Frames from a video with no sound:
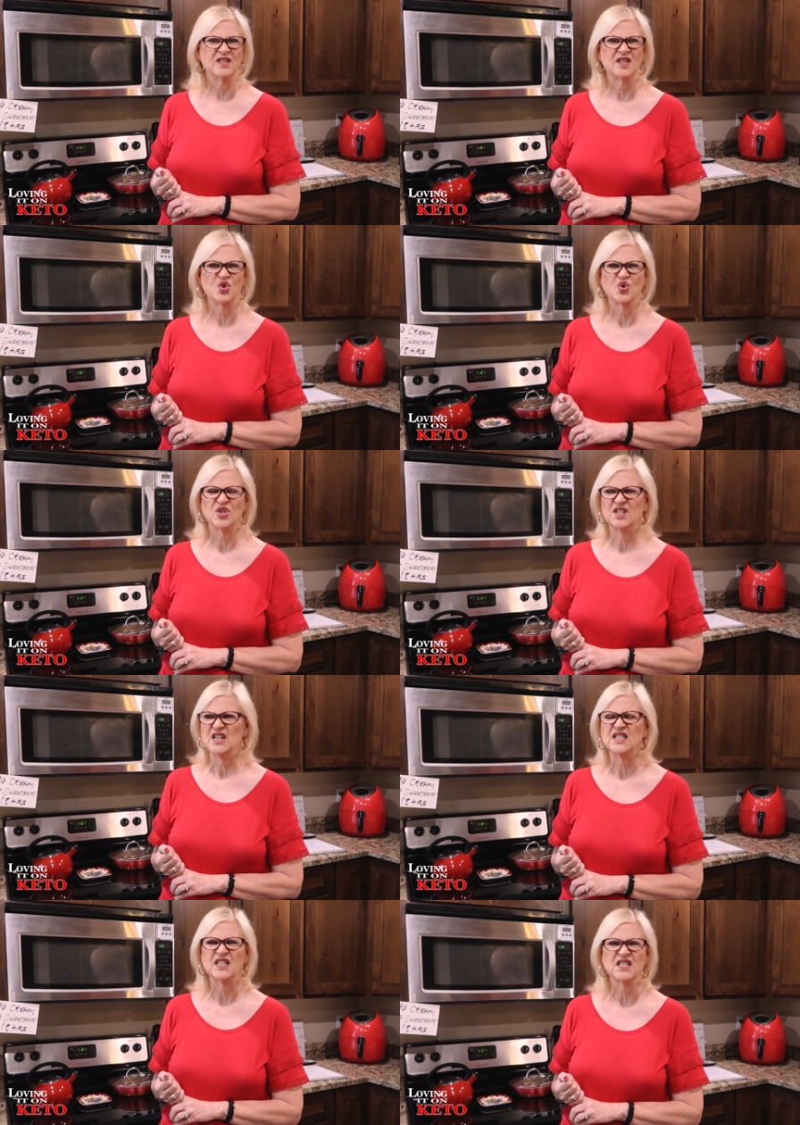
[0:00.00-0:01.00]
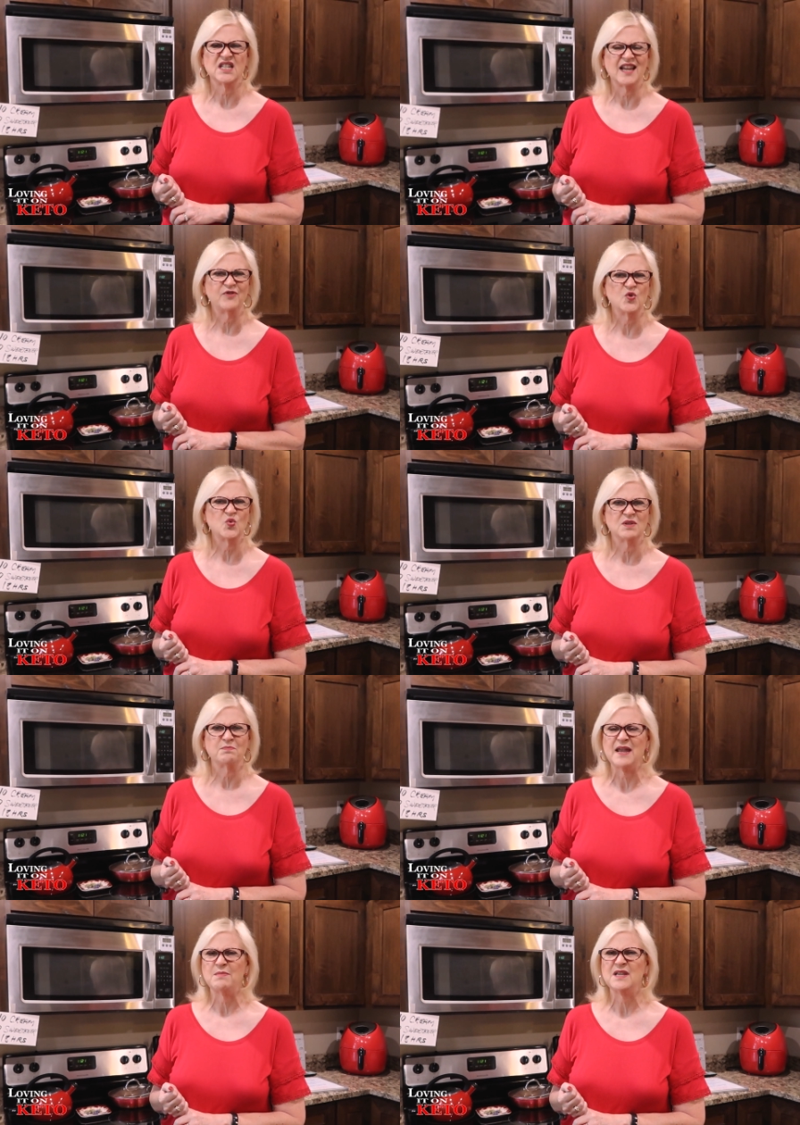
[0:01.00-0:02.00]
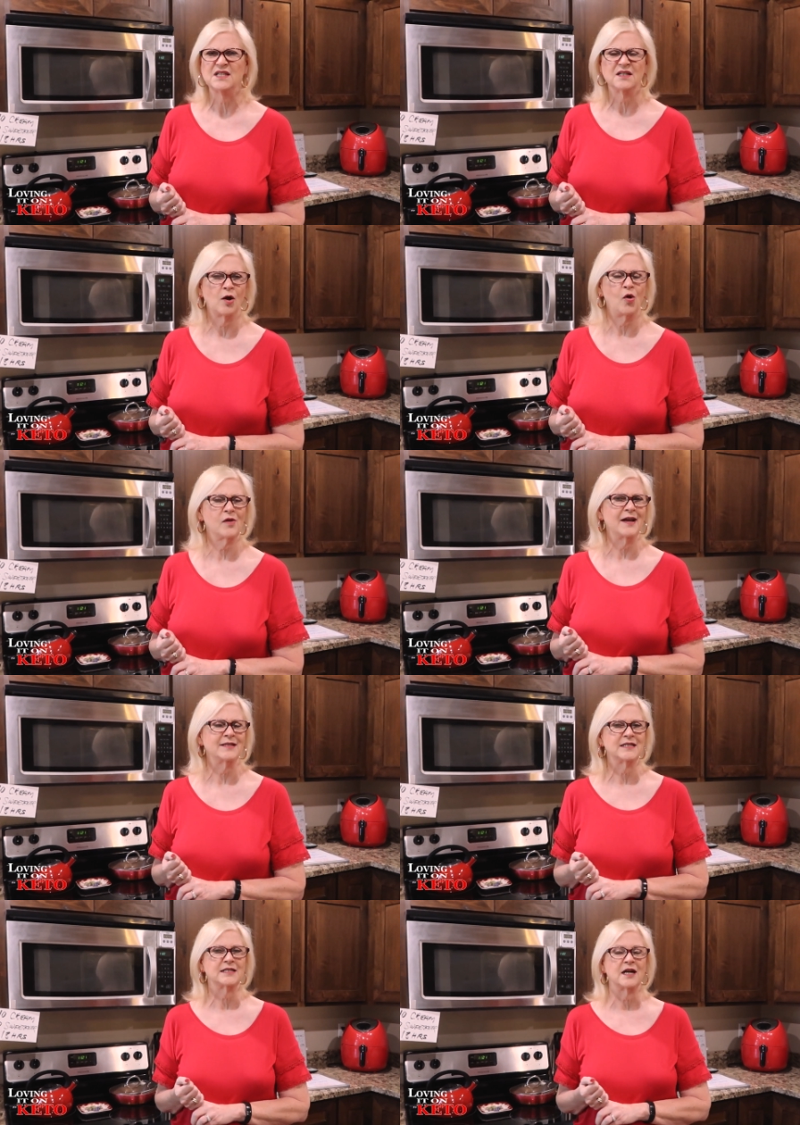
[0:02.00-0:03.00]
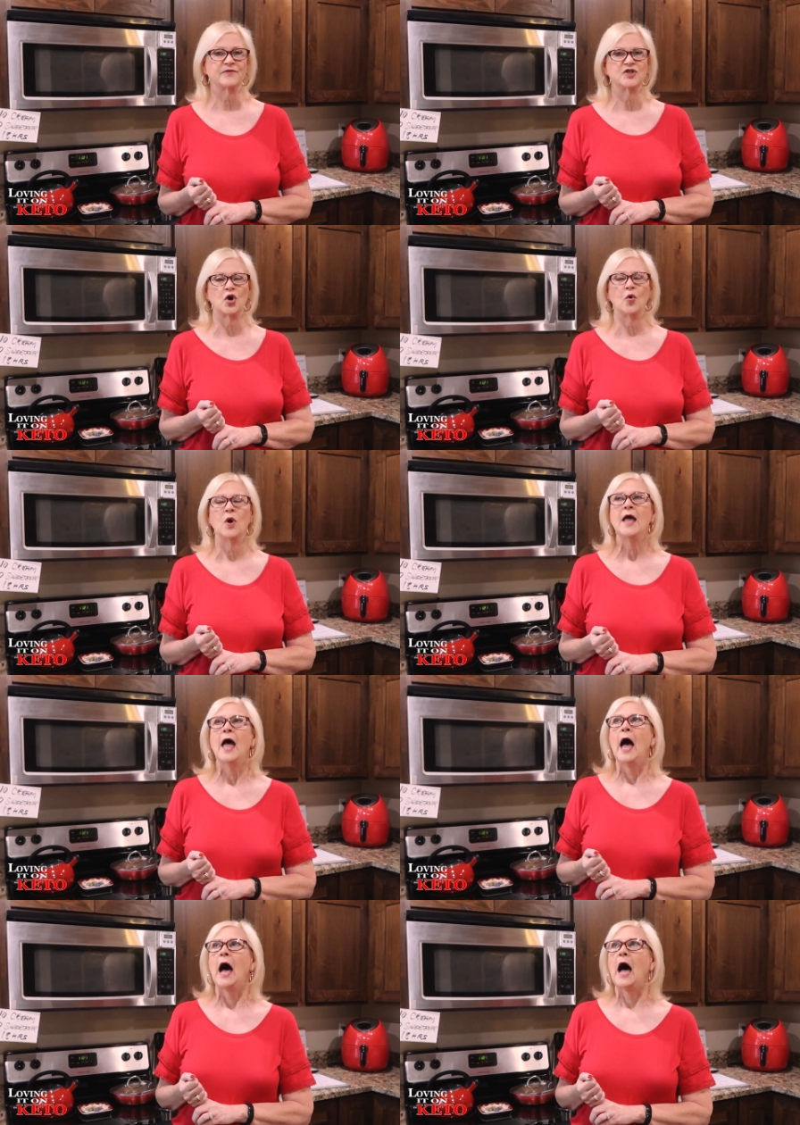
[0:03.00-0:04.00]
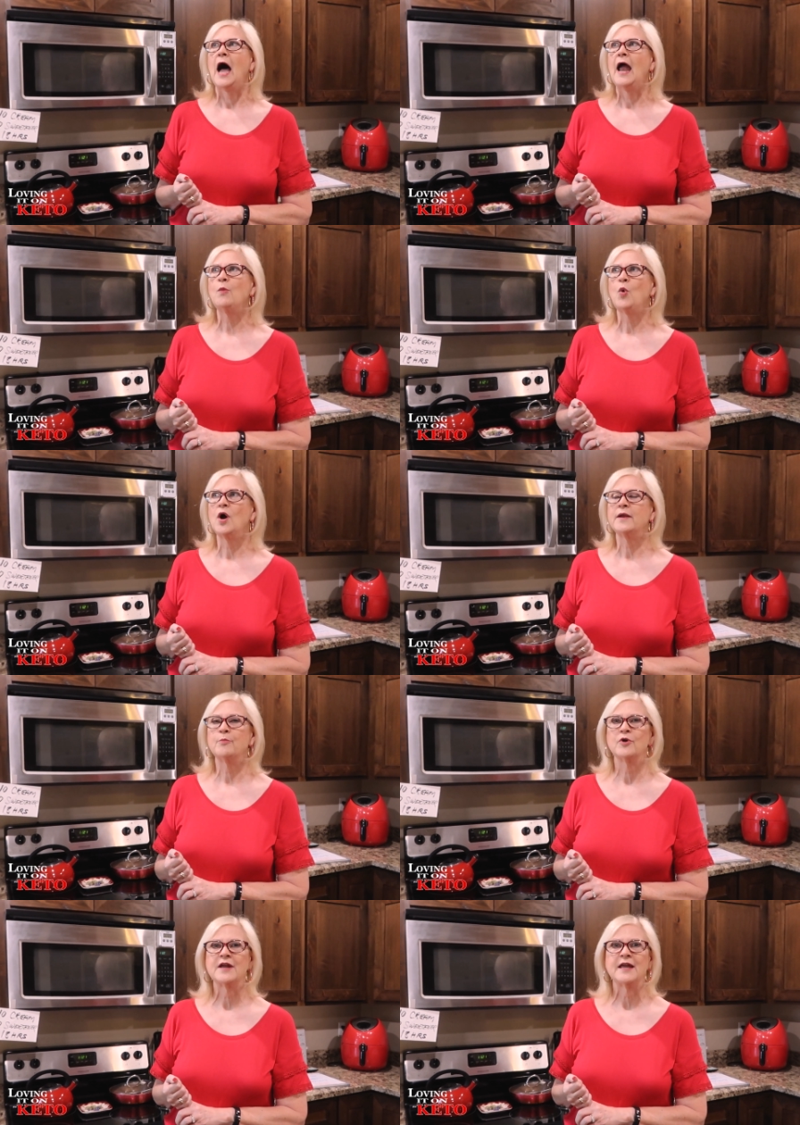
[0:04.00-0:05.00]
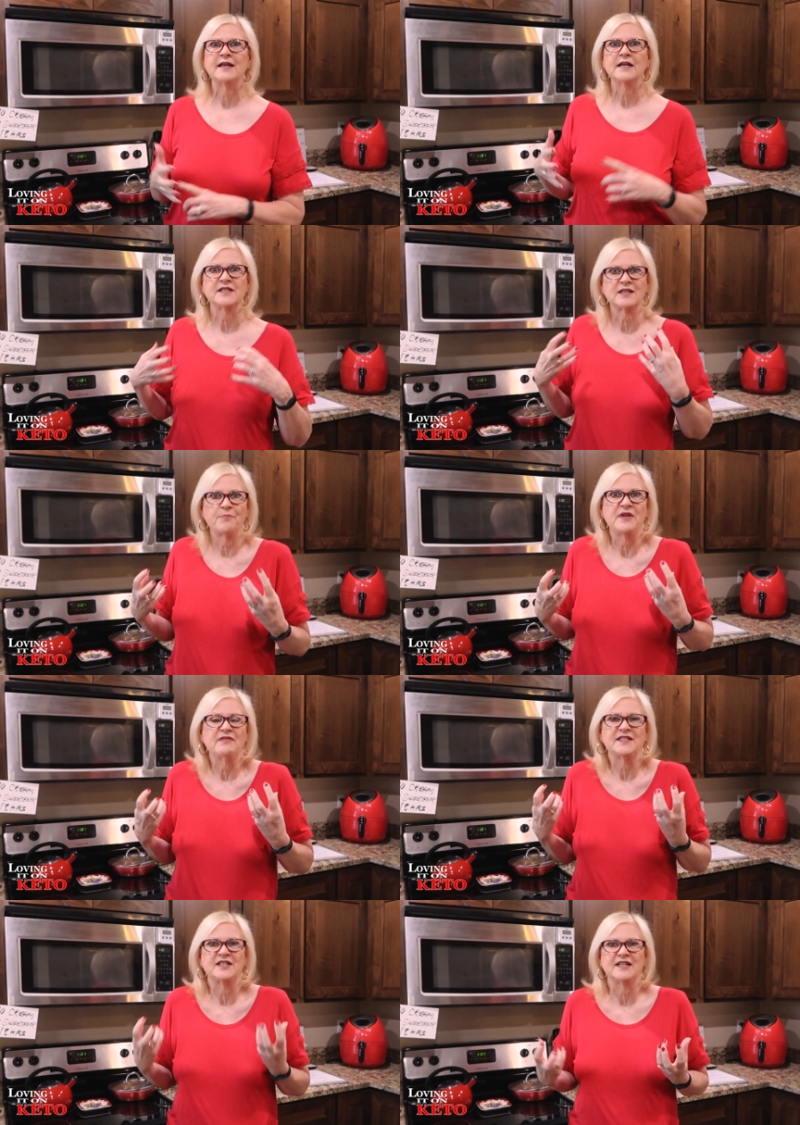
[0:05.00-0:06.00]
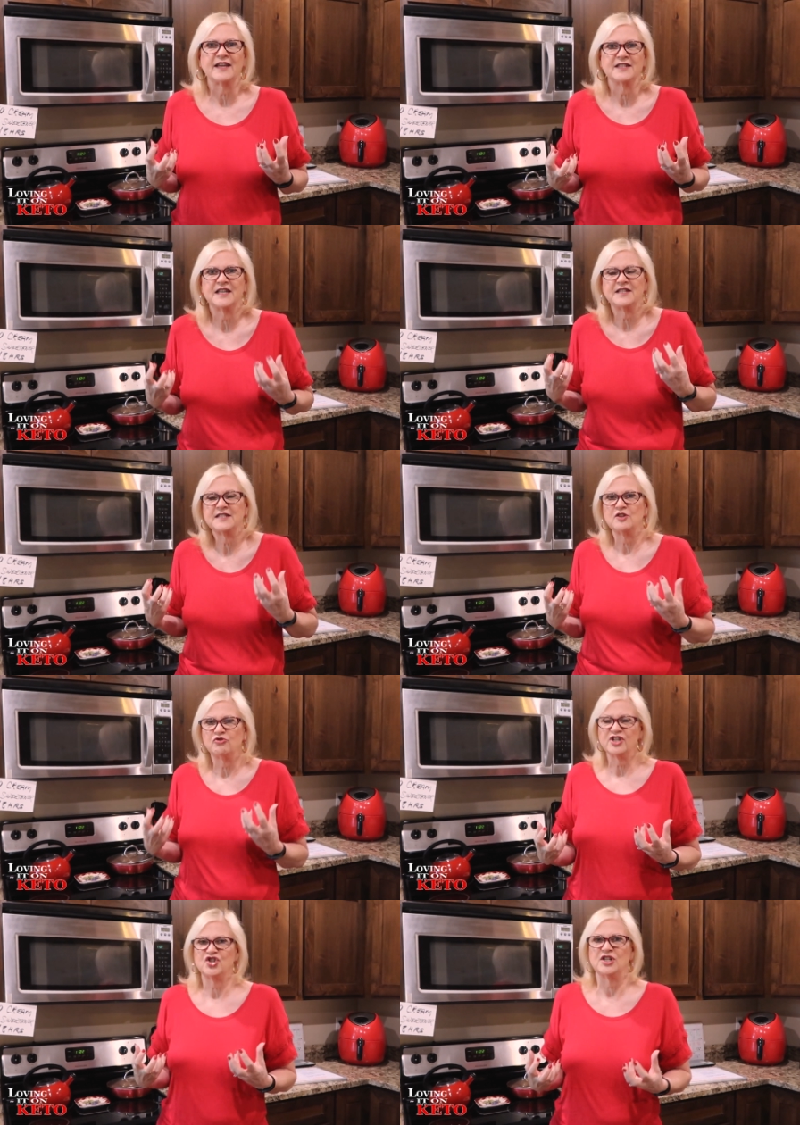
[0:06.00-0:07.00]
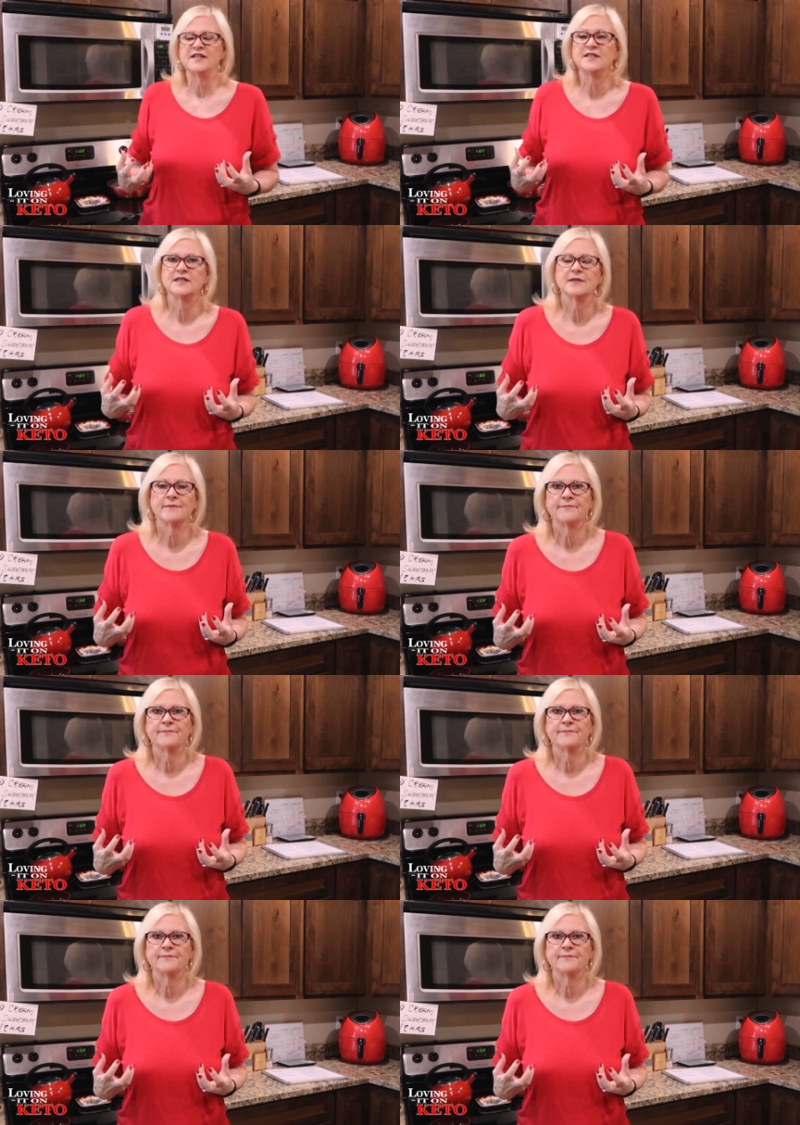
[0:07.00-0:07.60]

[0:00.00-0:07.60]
and sisters and nieces and nephews and babies and all kinds of stuff. So I want to bring something that's decadent and delicious,